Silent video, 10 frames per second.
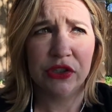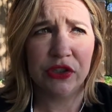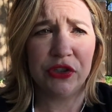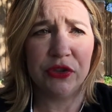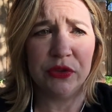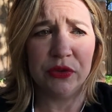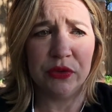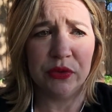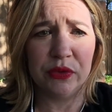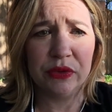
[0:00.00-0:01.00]

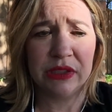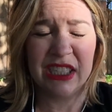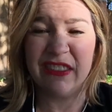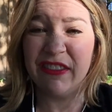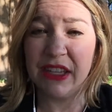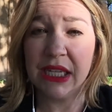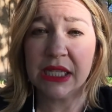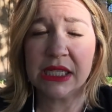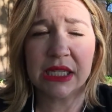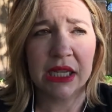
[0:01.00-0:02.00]
to
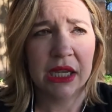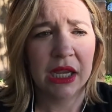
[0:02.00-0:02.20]
fix.